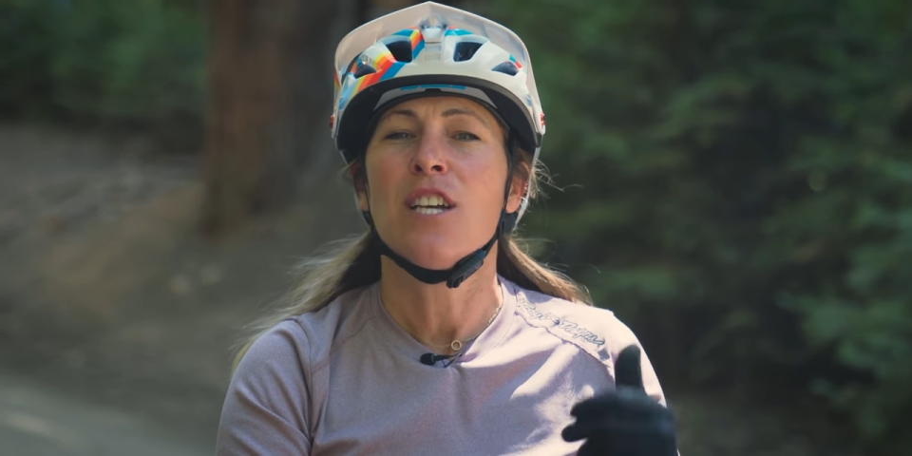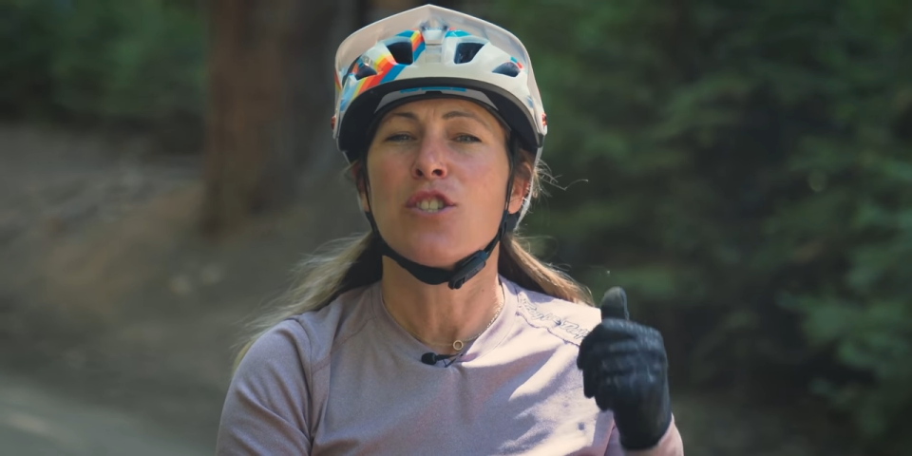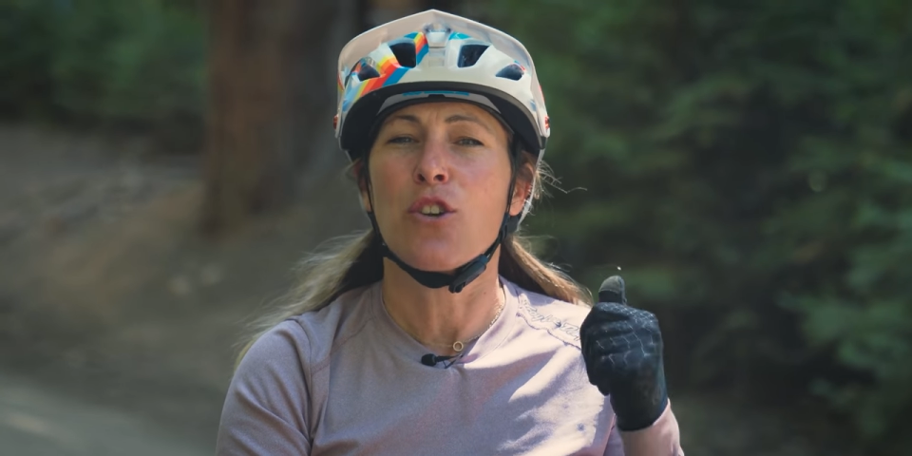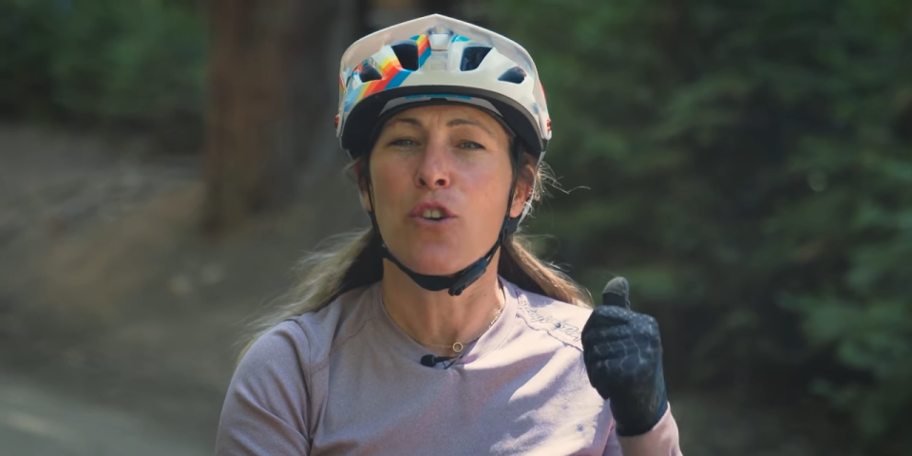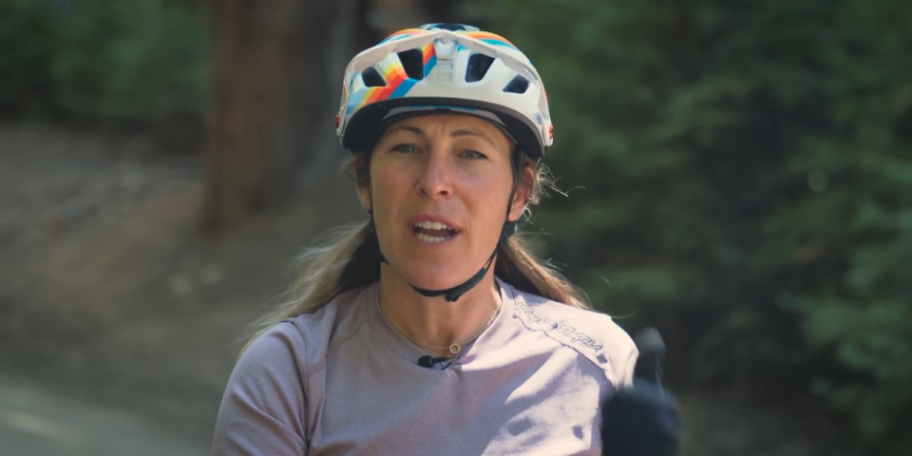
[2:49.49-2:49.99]

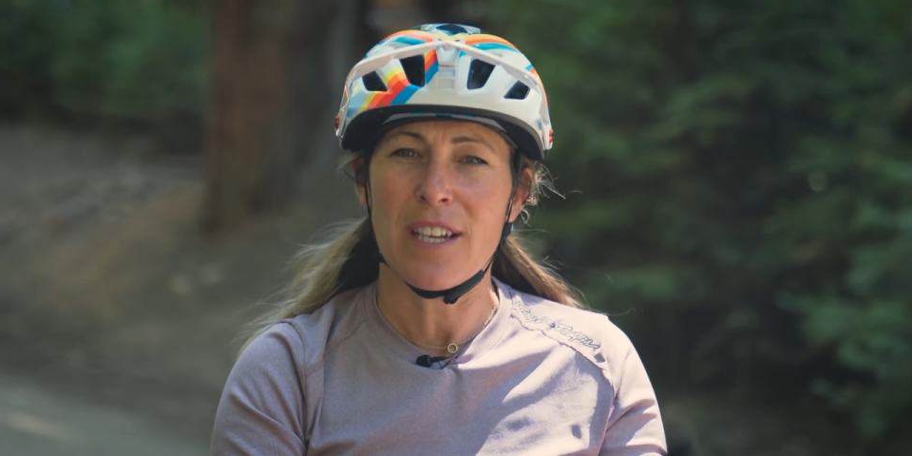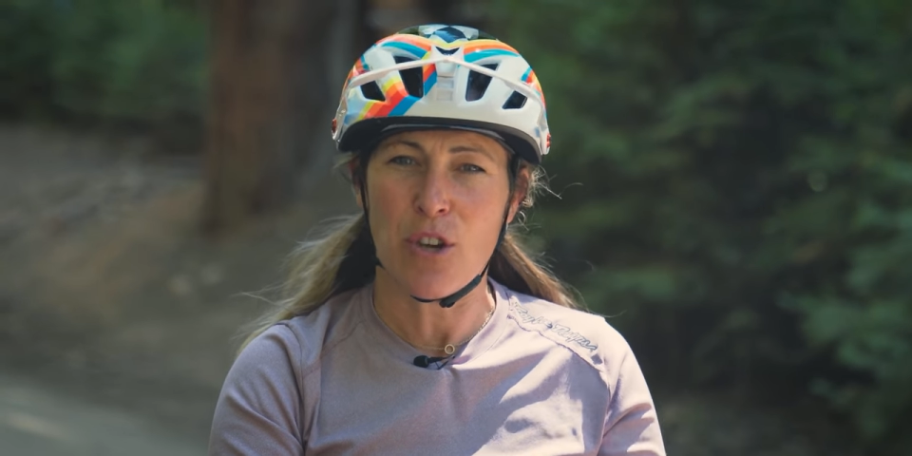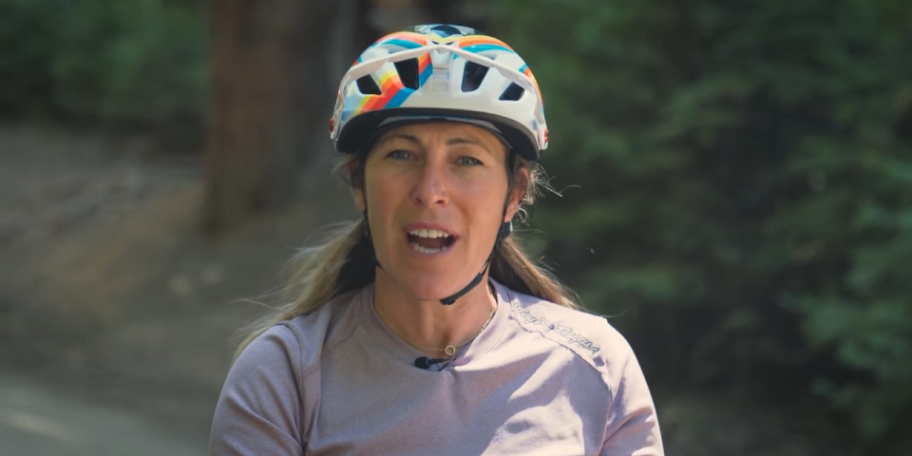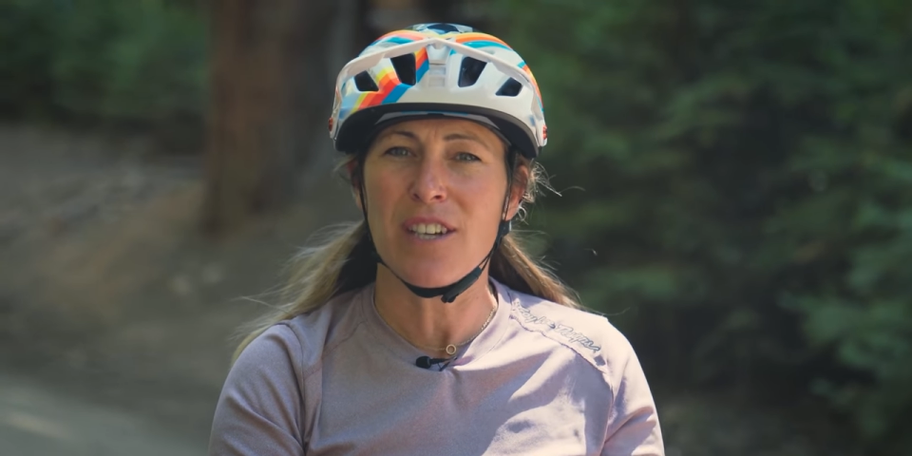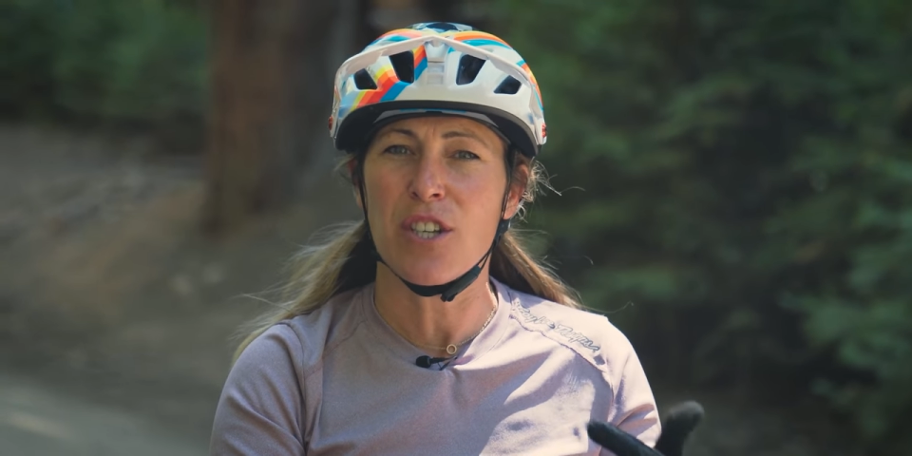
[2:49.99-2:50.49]
to create
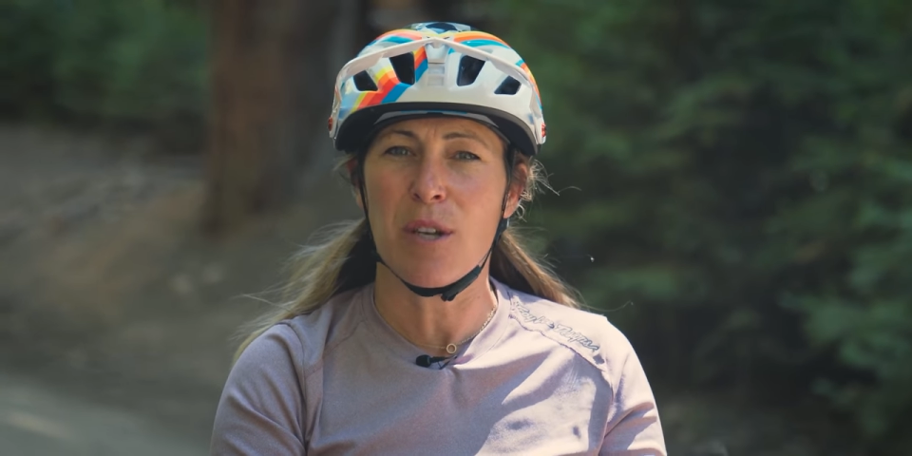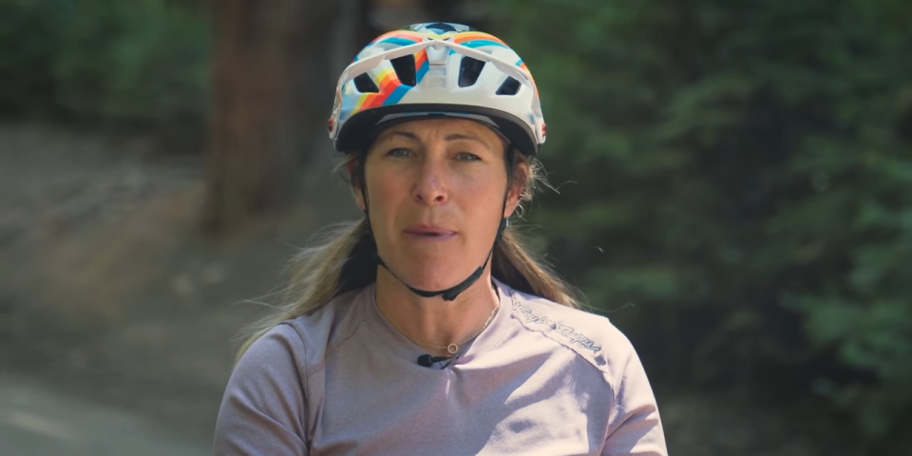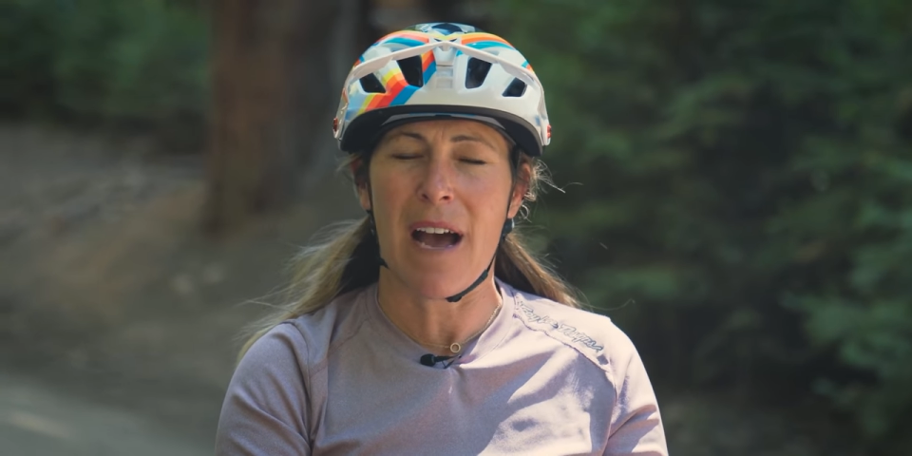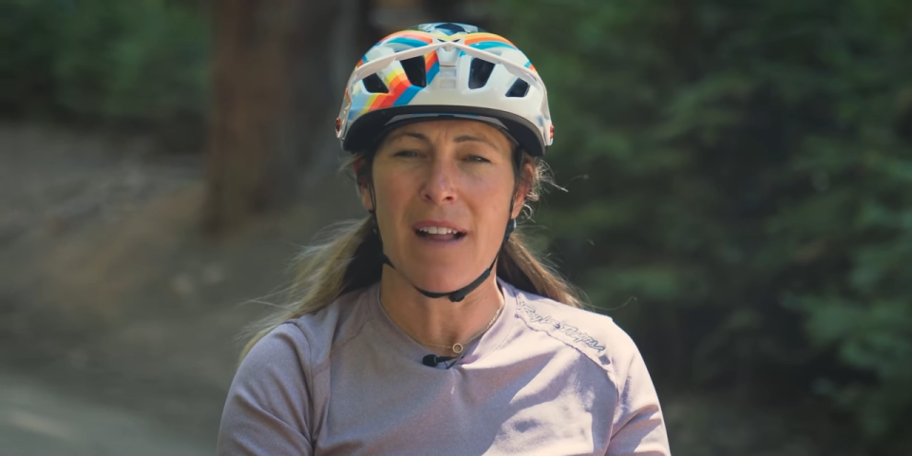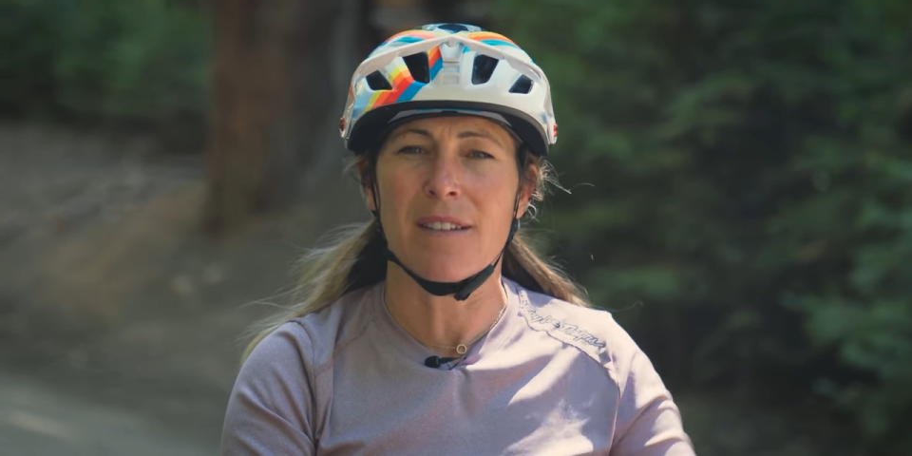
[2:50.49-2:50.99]
traction and
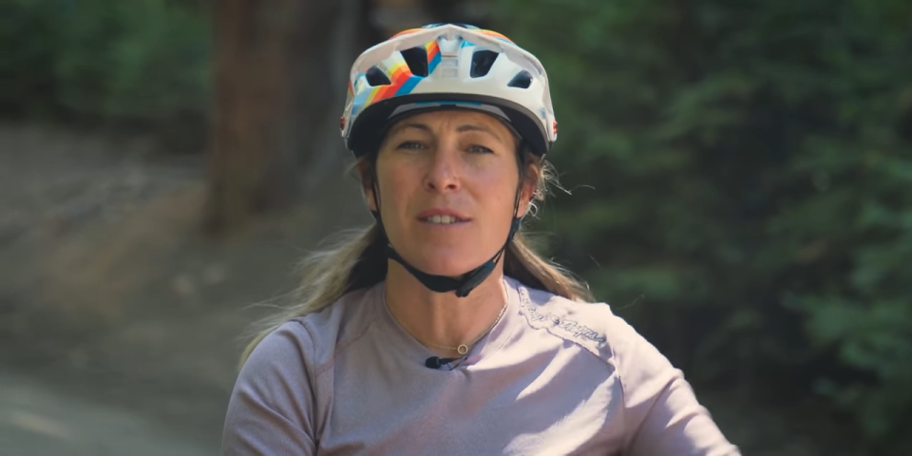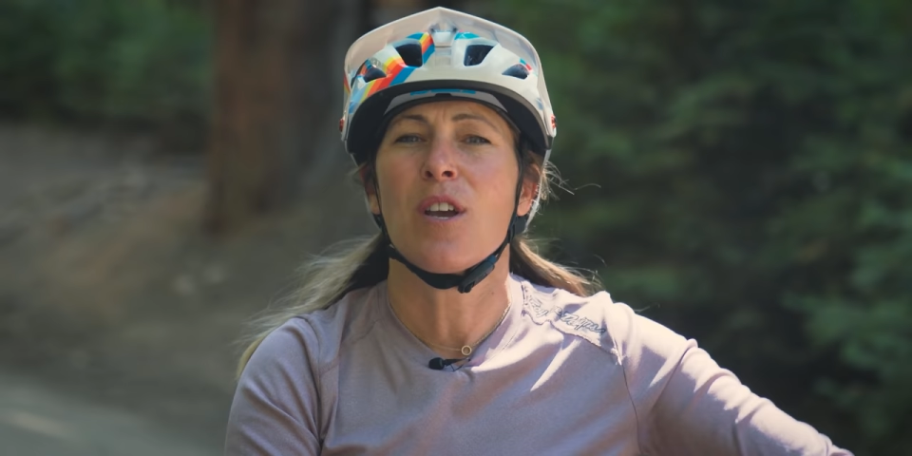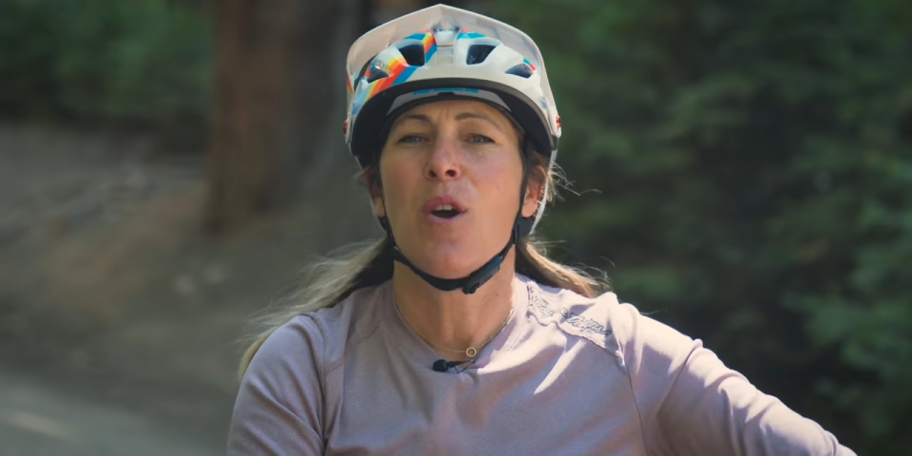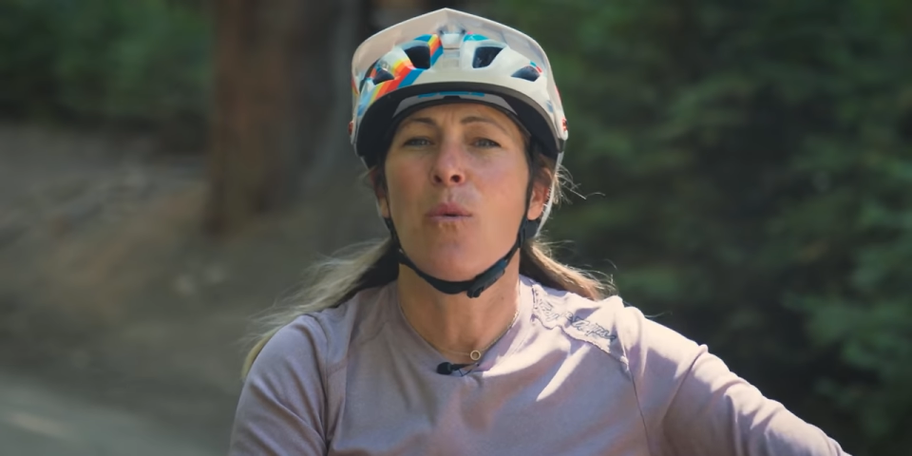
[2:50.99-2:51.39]
balance